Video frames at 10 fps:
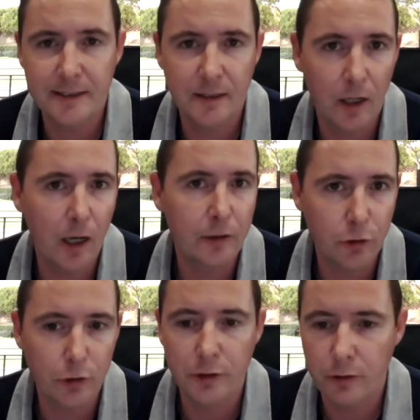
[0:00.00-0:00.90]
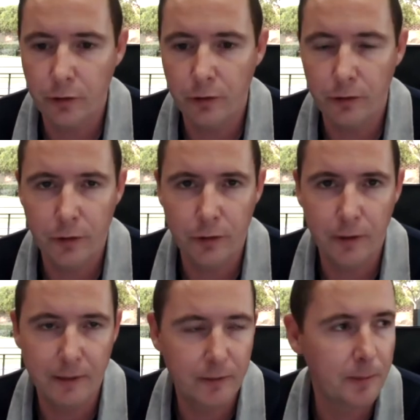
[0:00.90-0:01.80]
it's not just your,
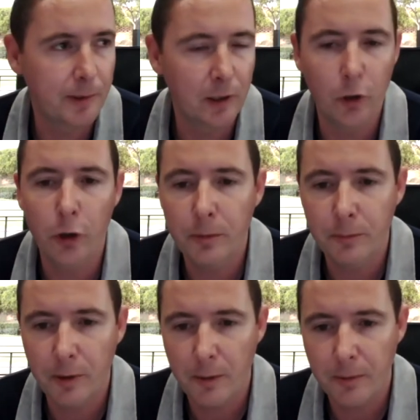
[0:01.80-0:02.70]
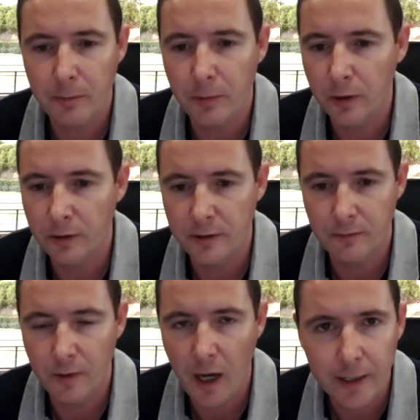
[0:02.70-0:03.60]
your typical urban property, but there's
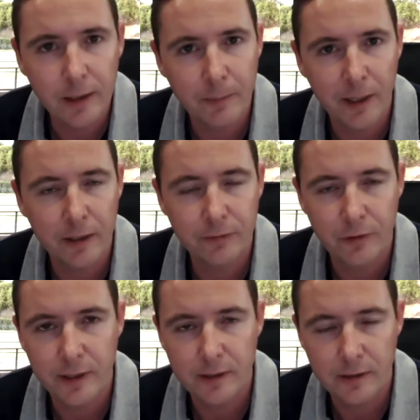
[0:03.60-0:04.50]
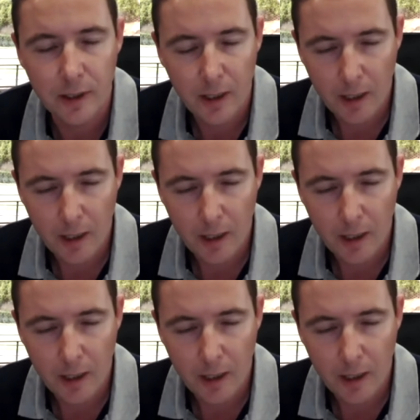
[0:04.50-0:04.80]
high demand for this